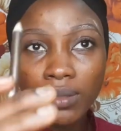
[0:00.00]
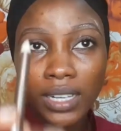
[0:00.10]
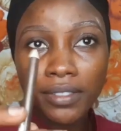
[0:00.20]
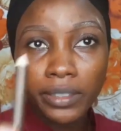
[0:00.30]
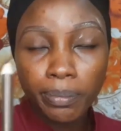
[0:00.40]
Same
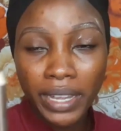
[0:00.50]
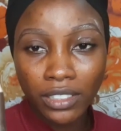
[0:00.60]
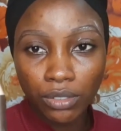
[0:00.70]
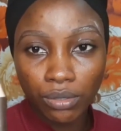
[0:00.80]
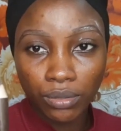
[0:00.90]
Davis
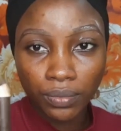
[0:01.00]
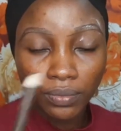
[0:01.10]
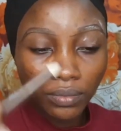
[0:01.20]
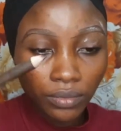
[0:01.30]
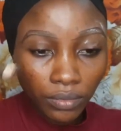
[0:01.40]
pencil,
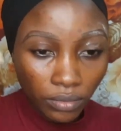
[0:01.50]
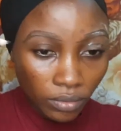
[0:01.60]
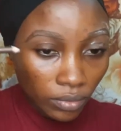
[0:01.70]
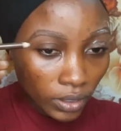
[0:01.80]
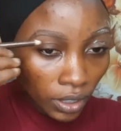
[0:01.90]

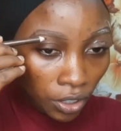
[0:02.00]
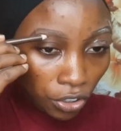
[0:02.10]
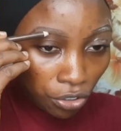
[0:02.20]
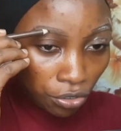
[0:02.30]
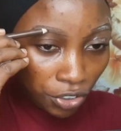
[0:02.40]

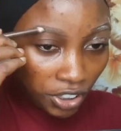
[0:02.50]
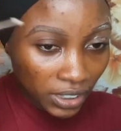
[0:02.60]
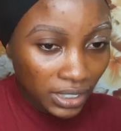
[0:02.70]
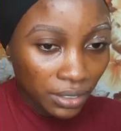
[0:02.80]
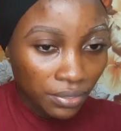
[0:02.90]
you
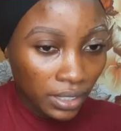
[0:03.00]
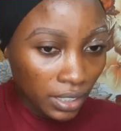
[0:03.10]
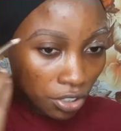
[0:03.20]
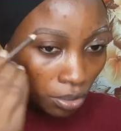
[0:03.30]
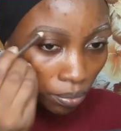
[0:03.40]
use it in
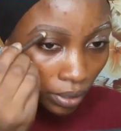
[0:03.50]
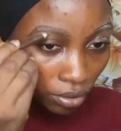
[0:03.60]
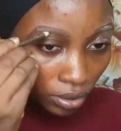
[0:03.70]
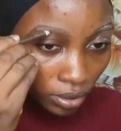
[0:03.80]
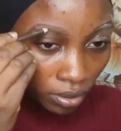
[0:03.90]
filling in your
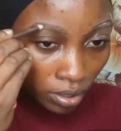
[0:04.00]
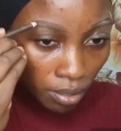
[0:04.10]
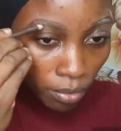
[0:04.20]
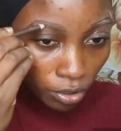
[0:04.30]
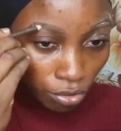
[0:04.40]
brows,
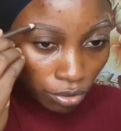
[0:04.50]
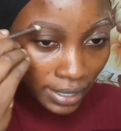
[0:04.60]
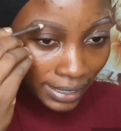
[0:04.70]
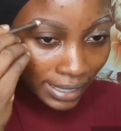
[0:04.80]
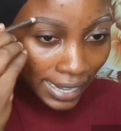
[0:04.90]
but do that